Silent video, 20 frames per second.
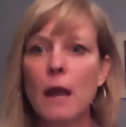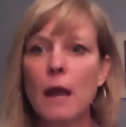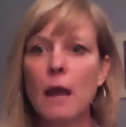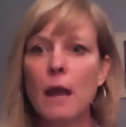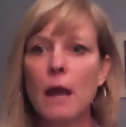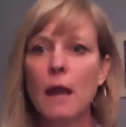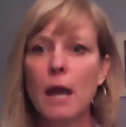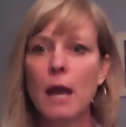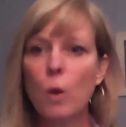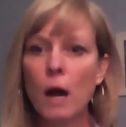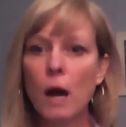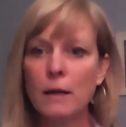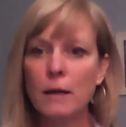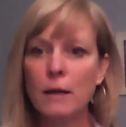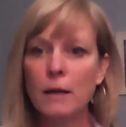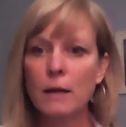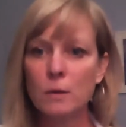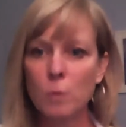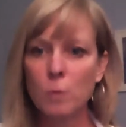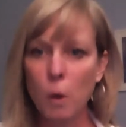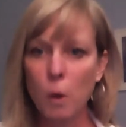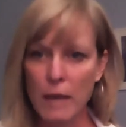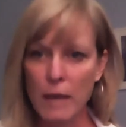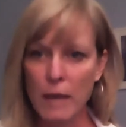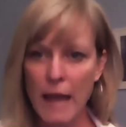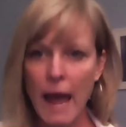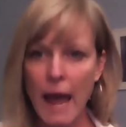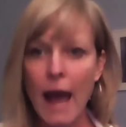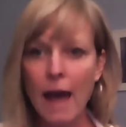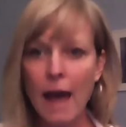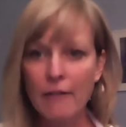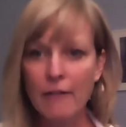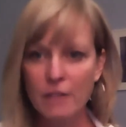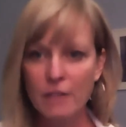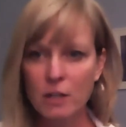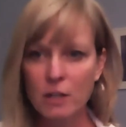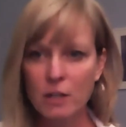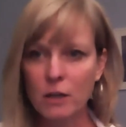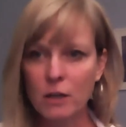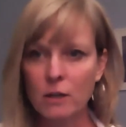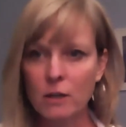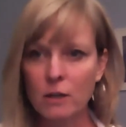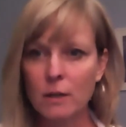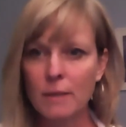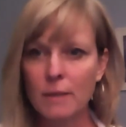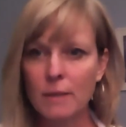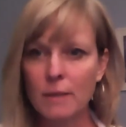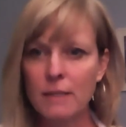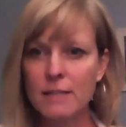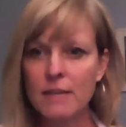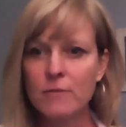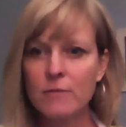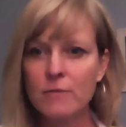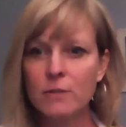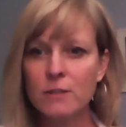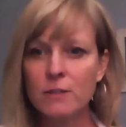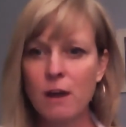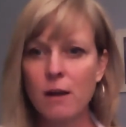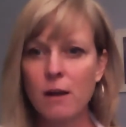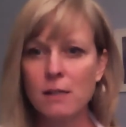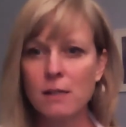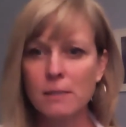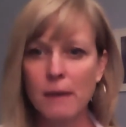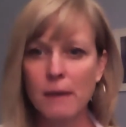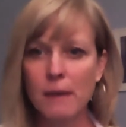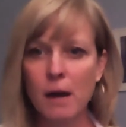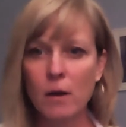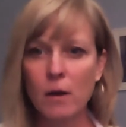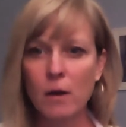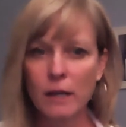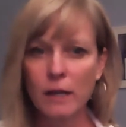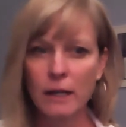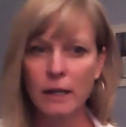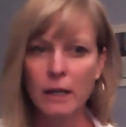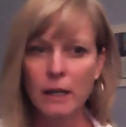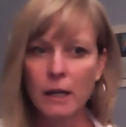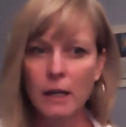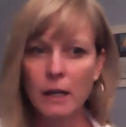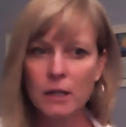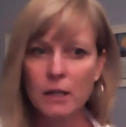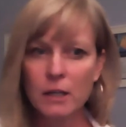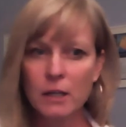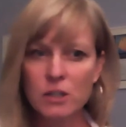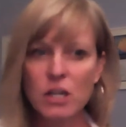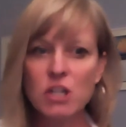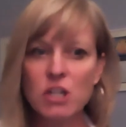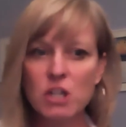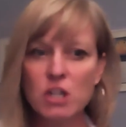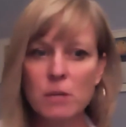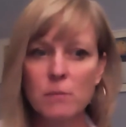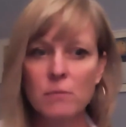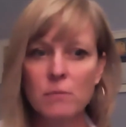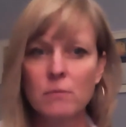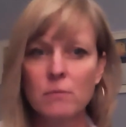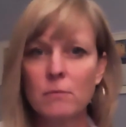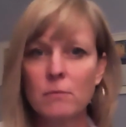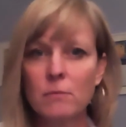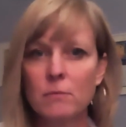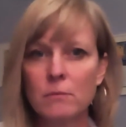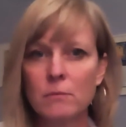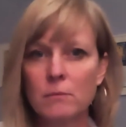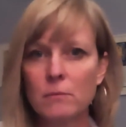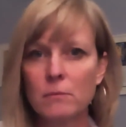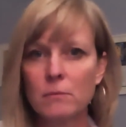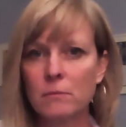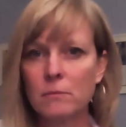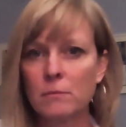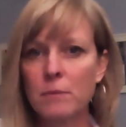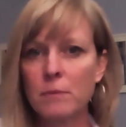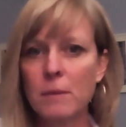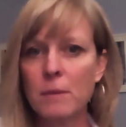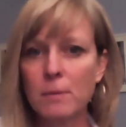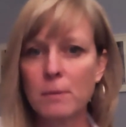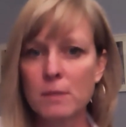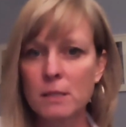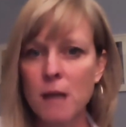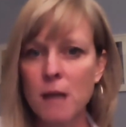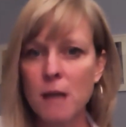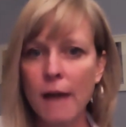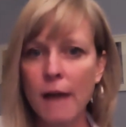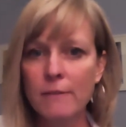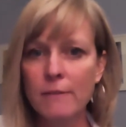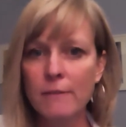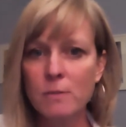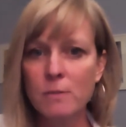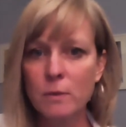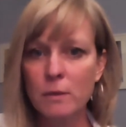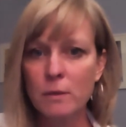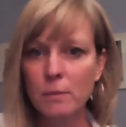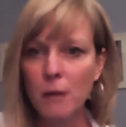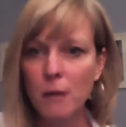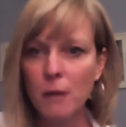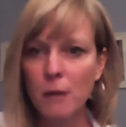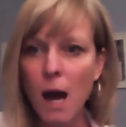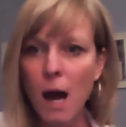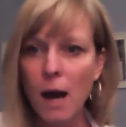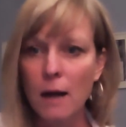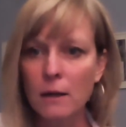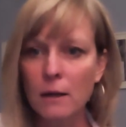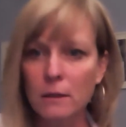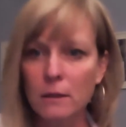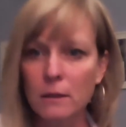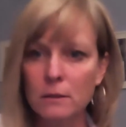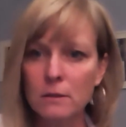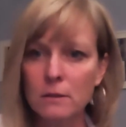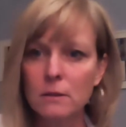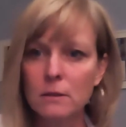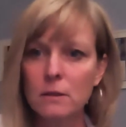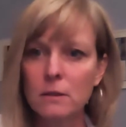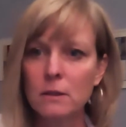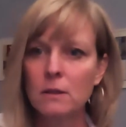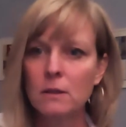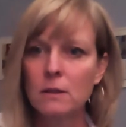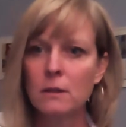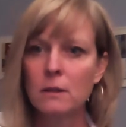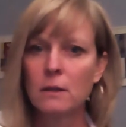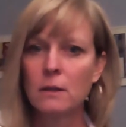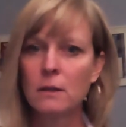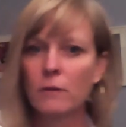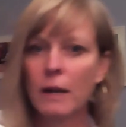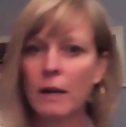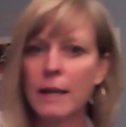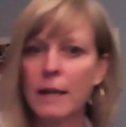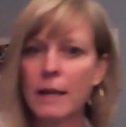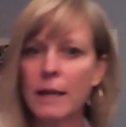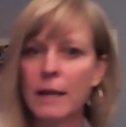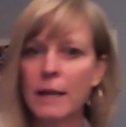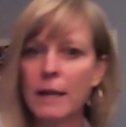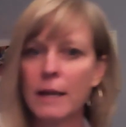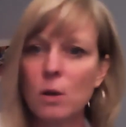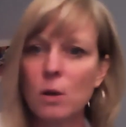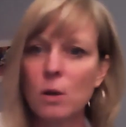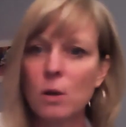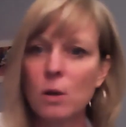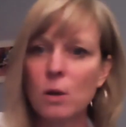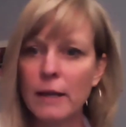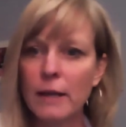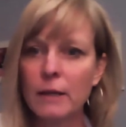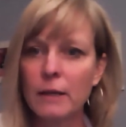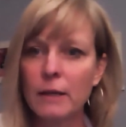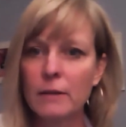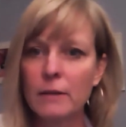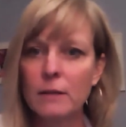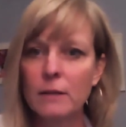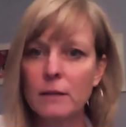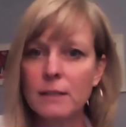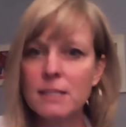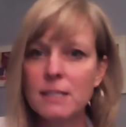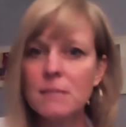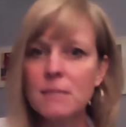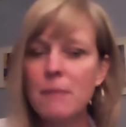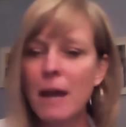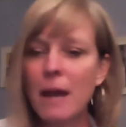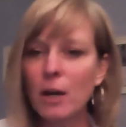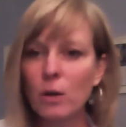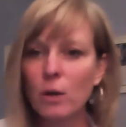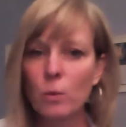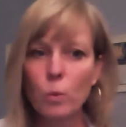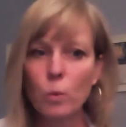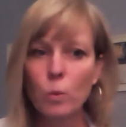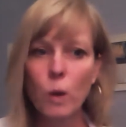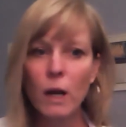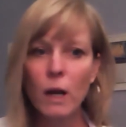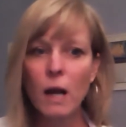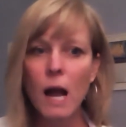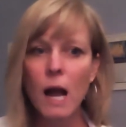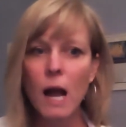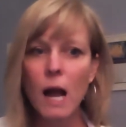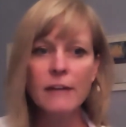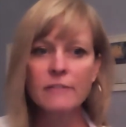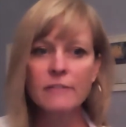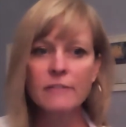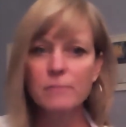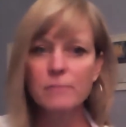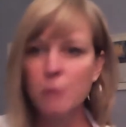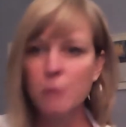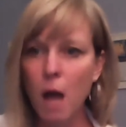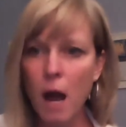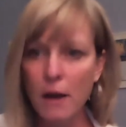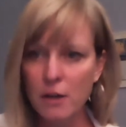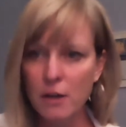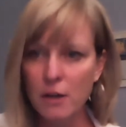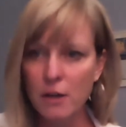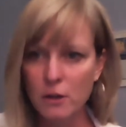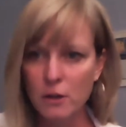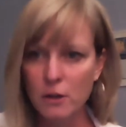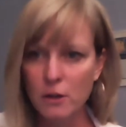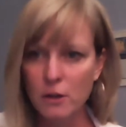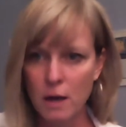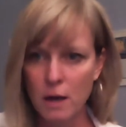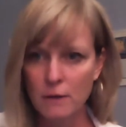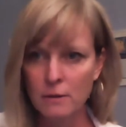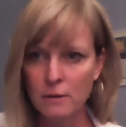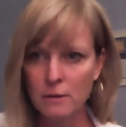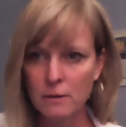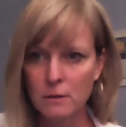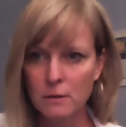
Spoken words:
and want what we have here? I mean, Dave Wood talks about, like, changing people's lives with a blog, right? So, like, it doesn't matter what kind of blog you're on.